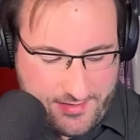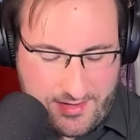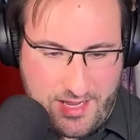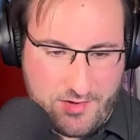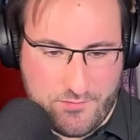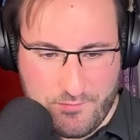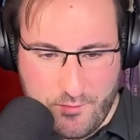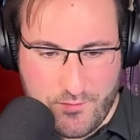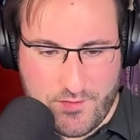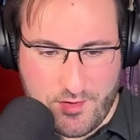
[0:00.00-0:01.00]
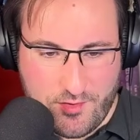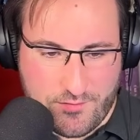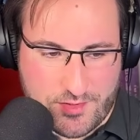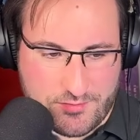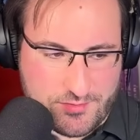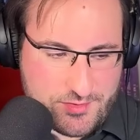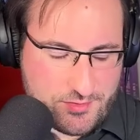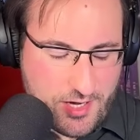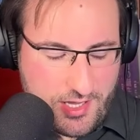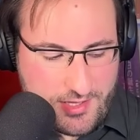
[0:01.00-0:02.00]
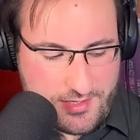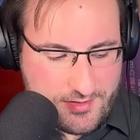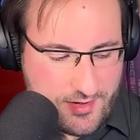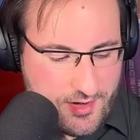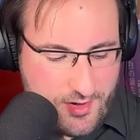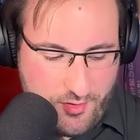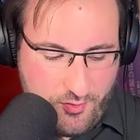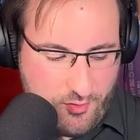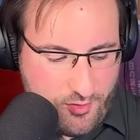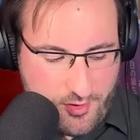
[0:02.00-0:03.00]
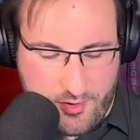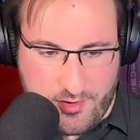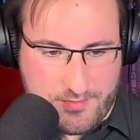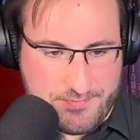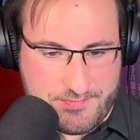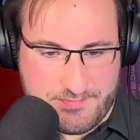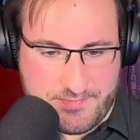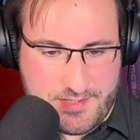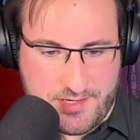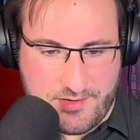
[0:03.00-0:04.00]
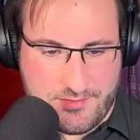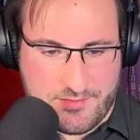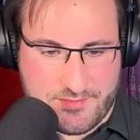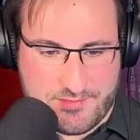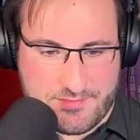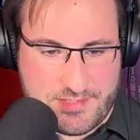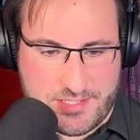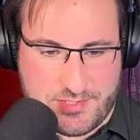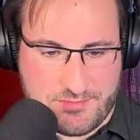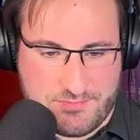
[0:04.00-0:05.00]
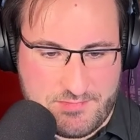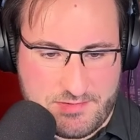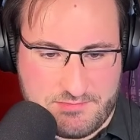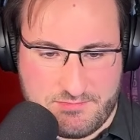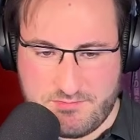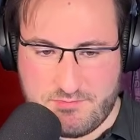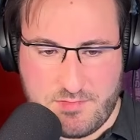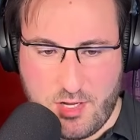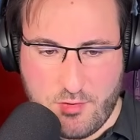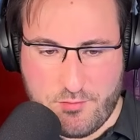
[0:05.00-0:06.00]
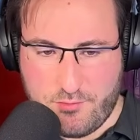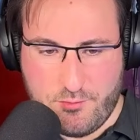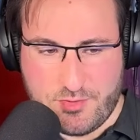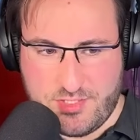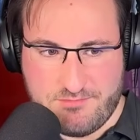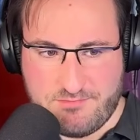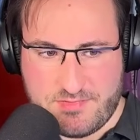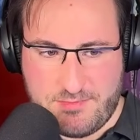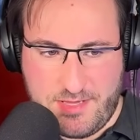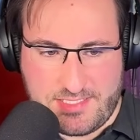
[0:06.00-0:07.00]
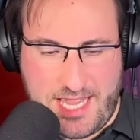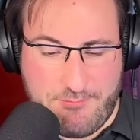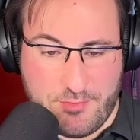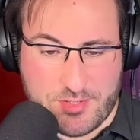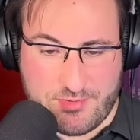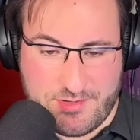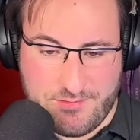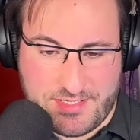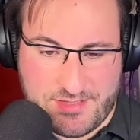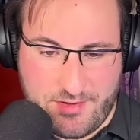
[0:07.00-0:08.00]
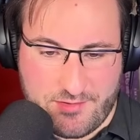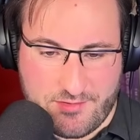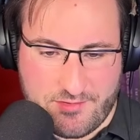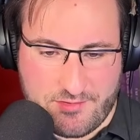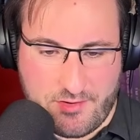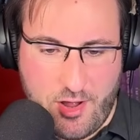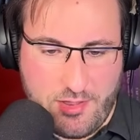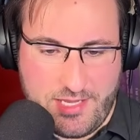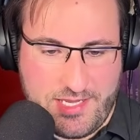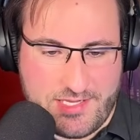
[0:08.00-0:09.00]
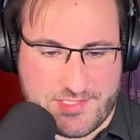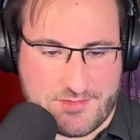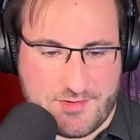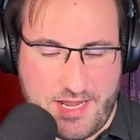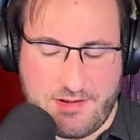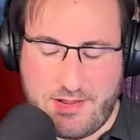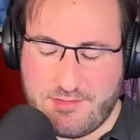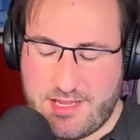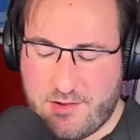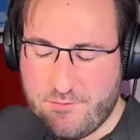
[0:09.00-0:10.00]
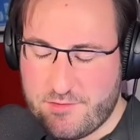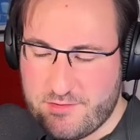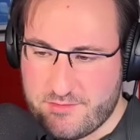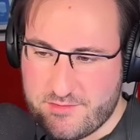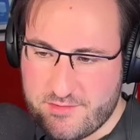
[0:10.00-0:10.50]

kind of moved it over to Kotlin? Or did you go through some examples written by some other colleagues, or how'd that go for you?